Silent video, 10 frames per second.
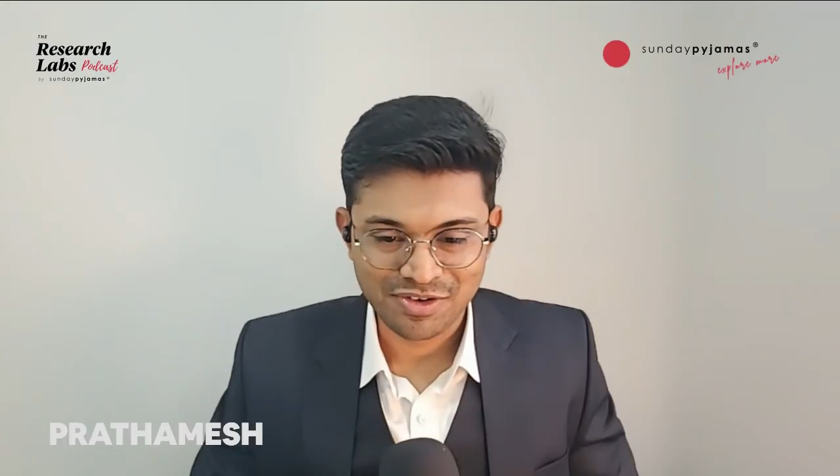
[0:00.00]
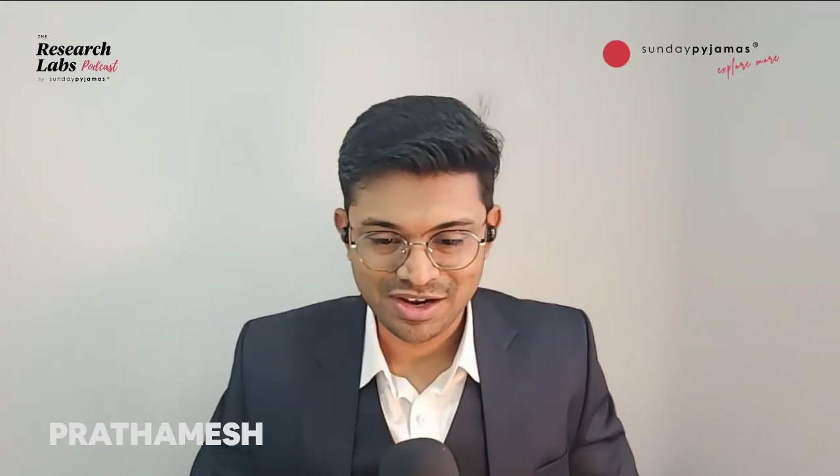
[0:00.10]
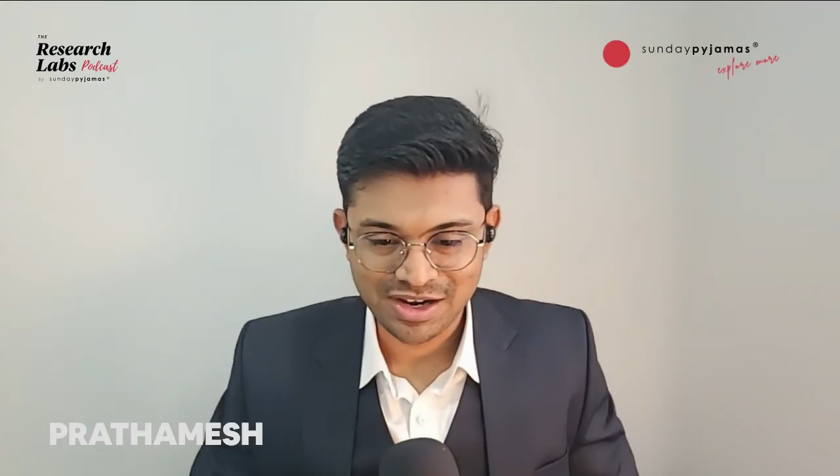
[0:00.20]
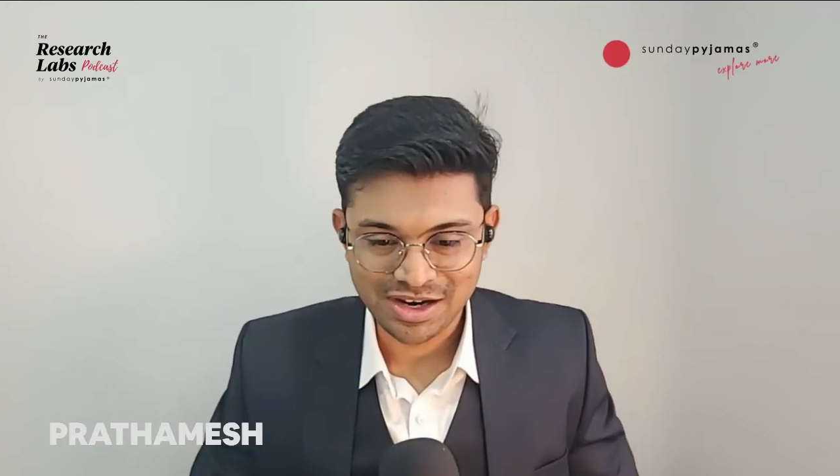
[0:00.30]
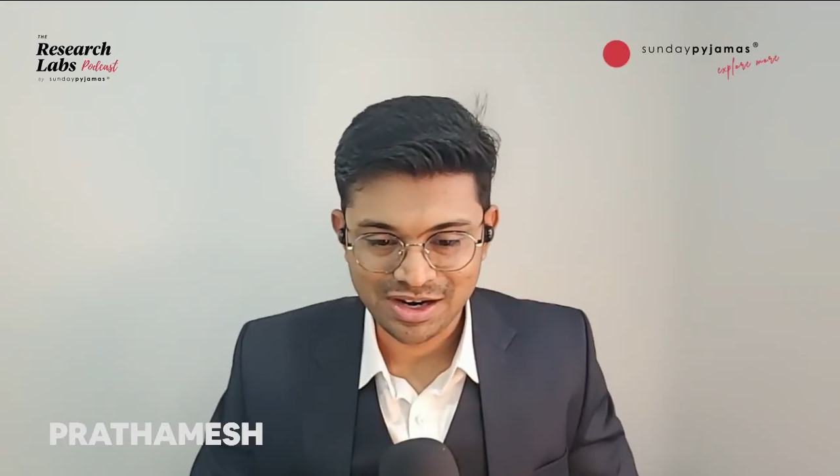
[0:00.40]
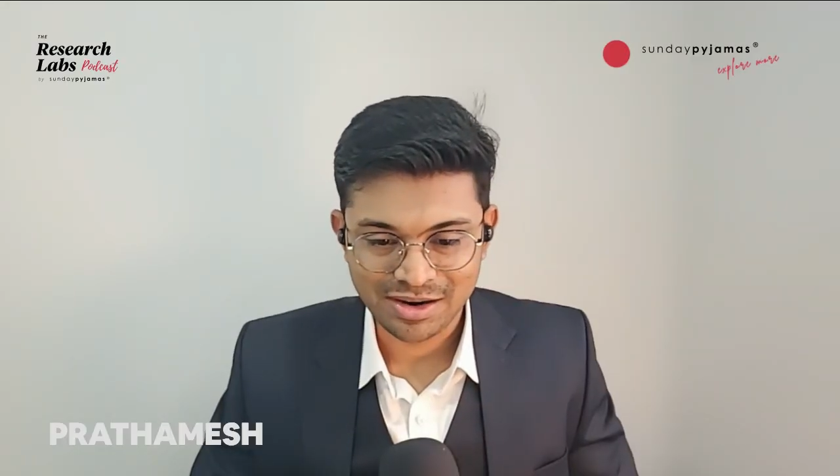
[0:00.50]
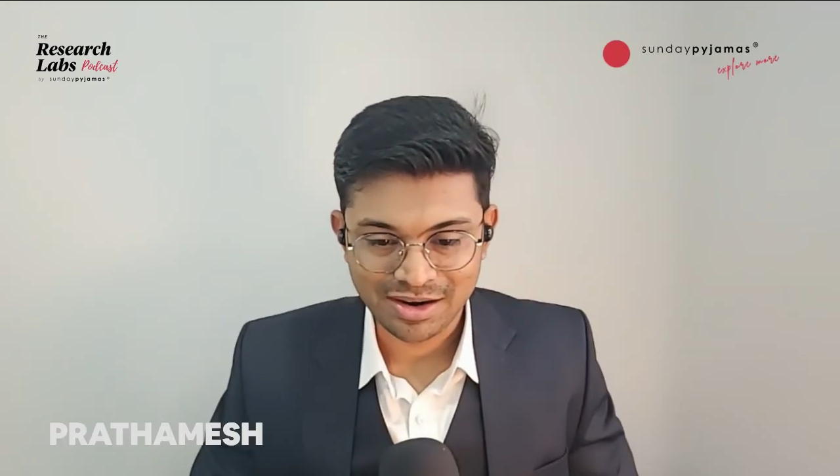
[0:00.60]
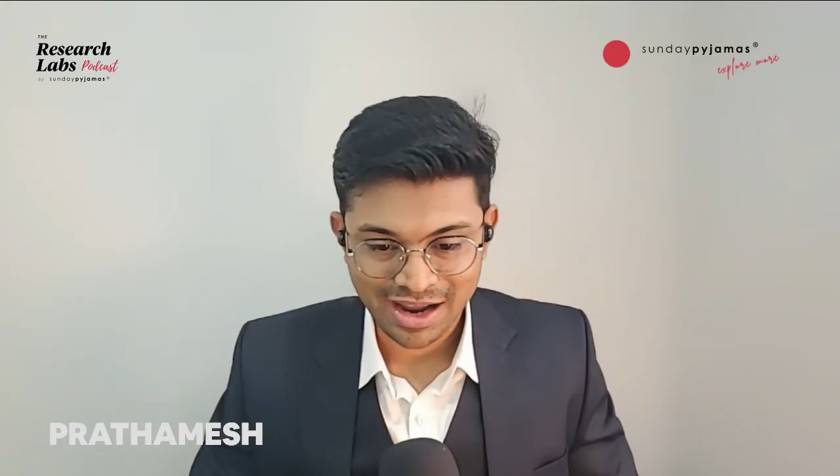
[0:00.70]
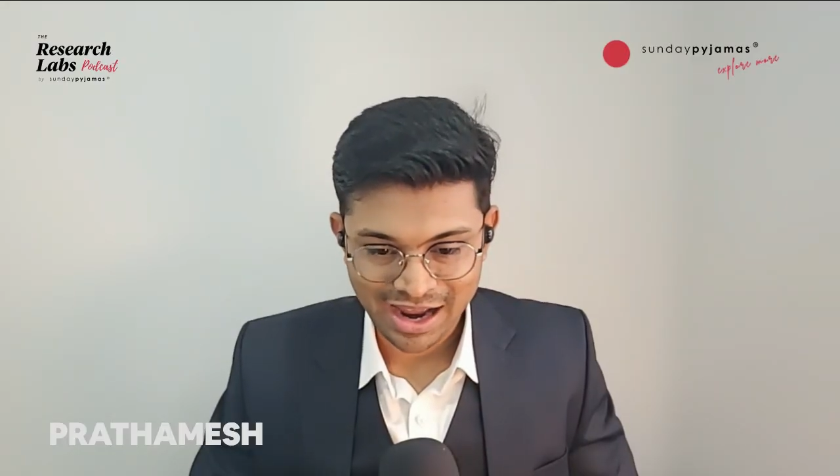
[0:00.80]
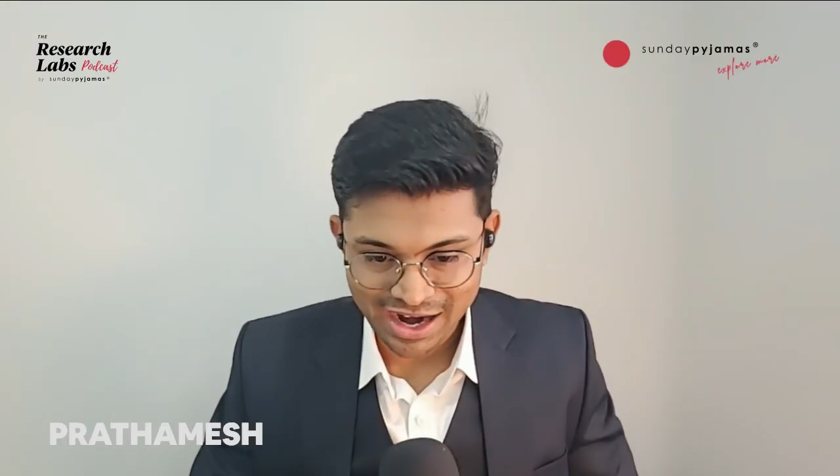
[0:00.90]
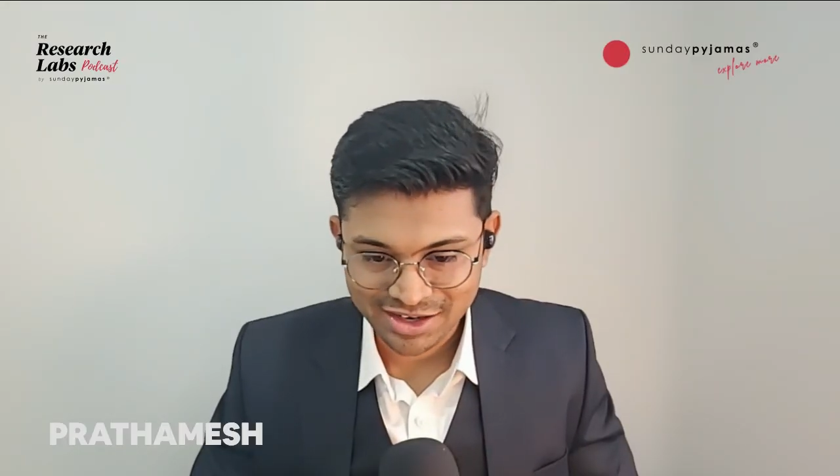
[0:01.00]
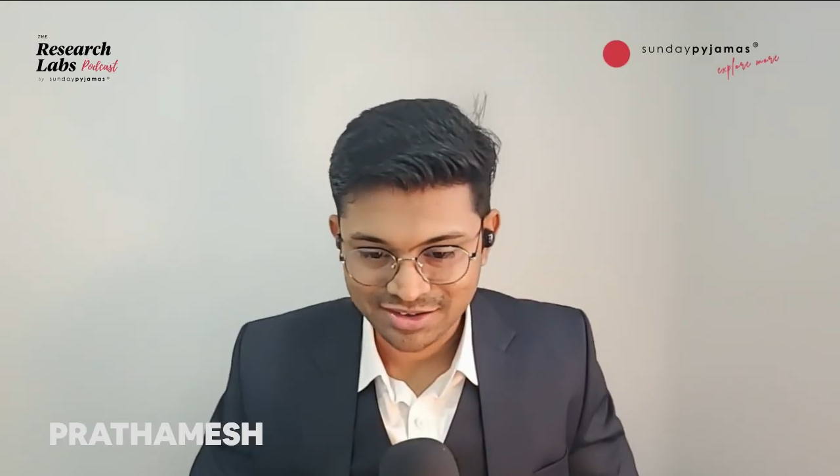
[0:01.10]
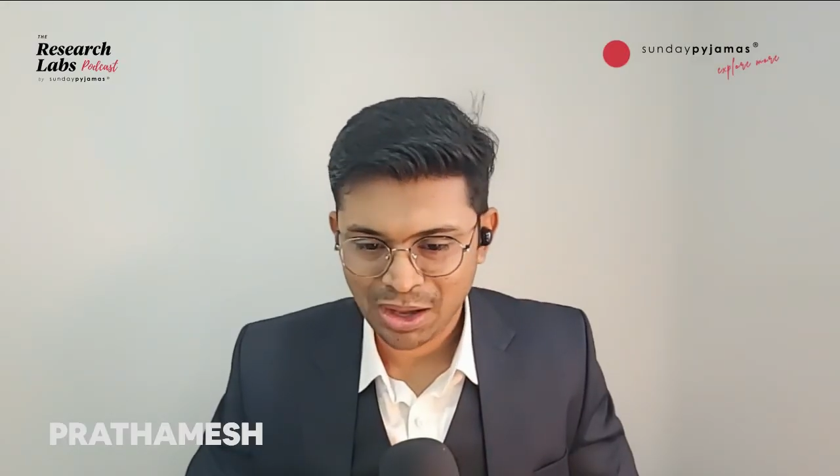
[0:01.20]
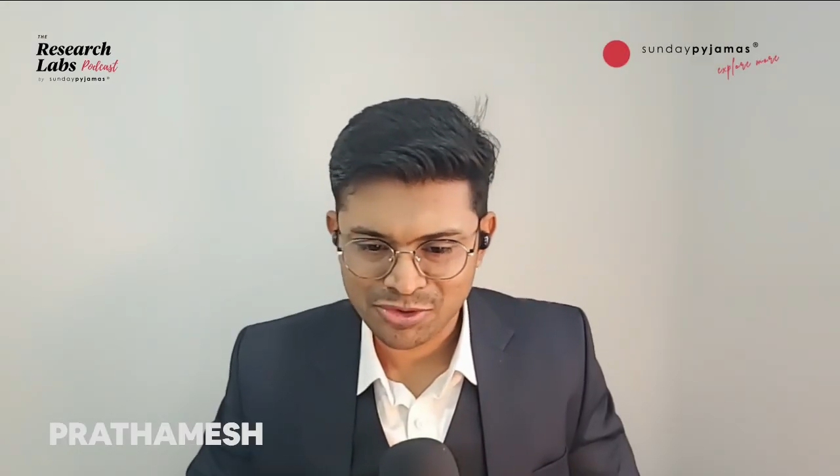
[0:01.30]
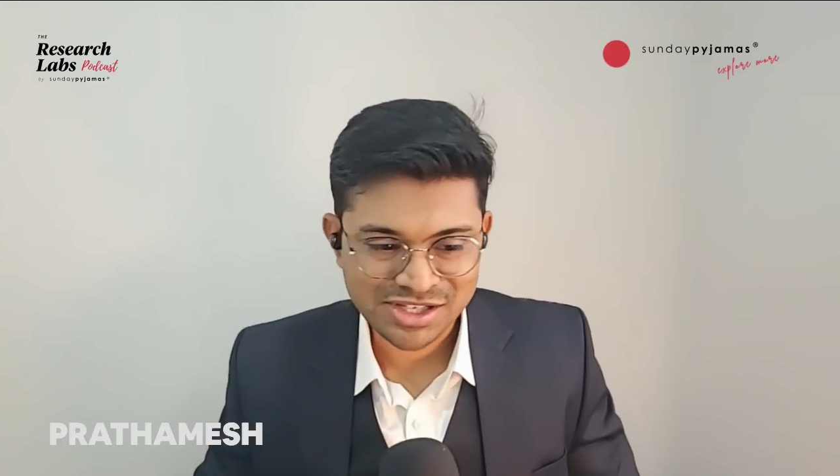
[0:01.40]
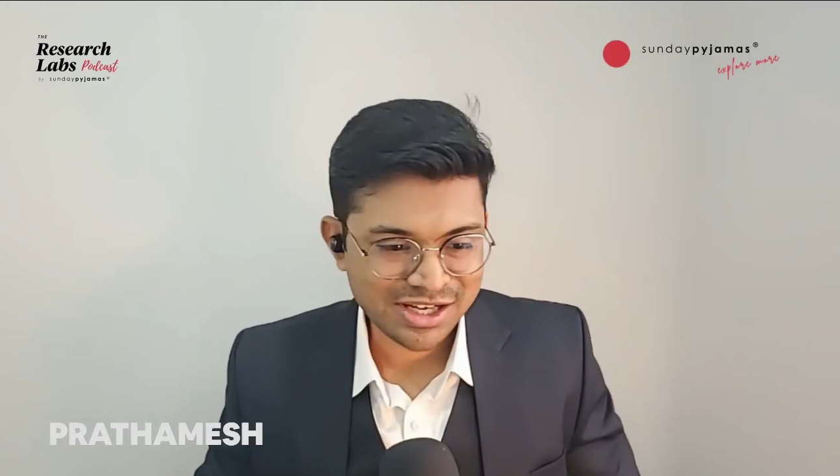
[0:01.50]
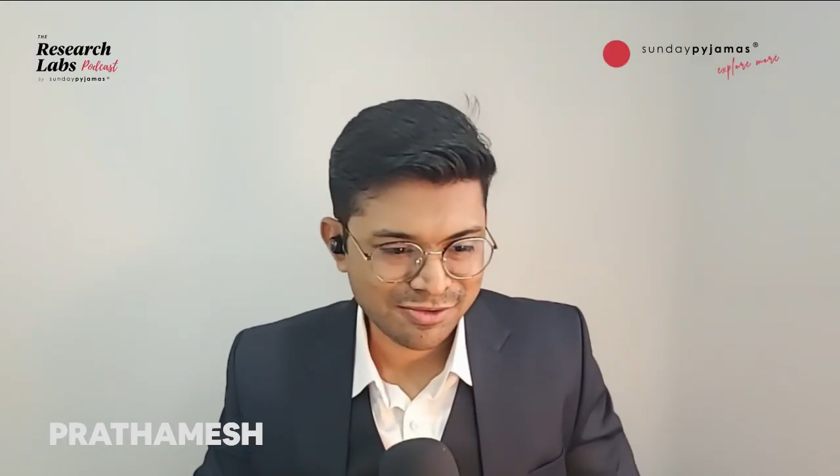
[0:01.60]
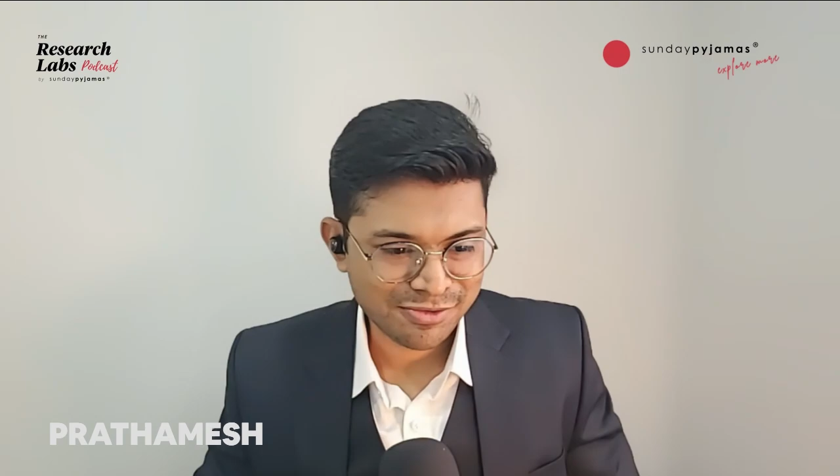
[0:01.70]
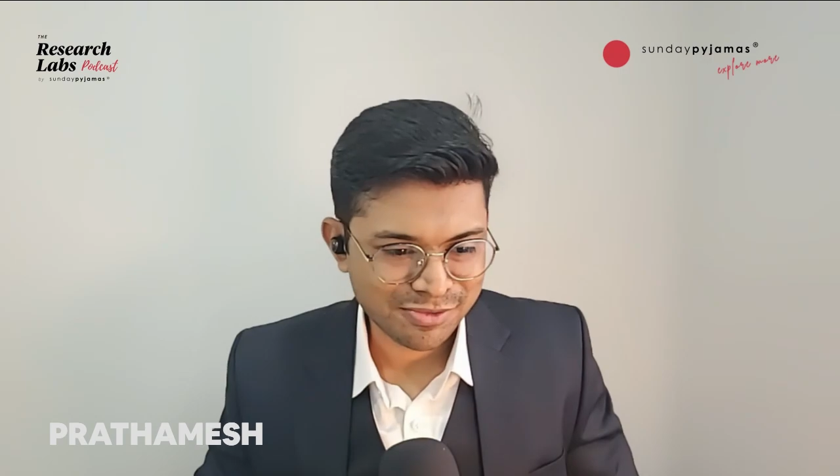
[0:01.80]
we had, I would say,